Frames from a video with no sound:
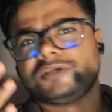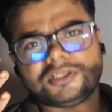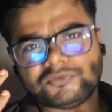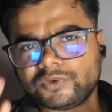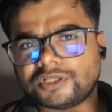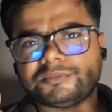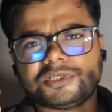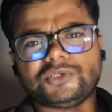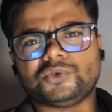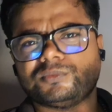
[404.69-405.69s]
in 1
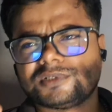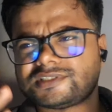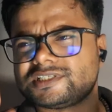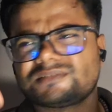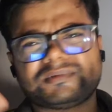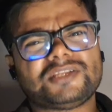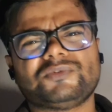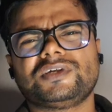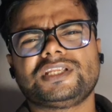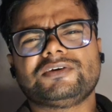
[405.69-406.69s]
month, 2 months, 6 months,
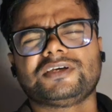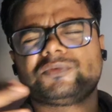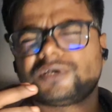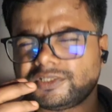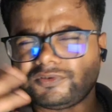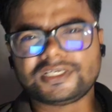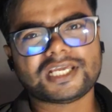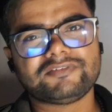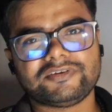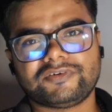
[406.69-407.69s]
in 1 year, whatever
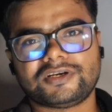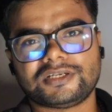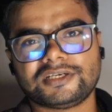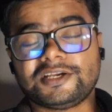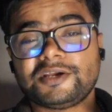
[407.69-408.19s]
time we want.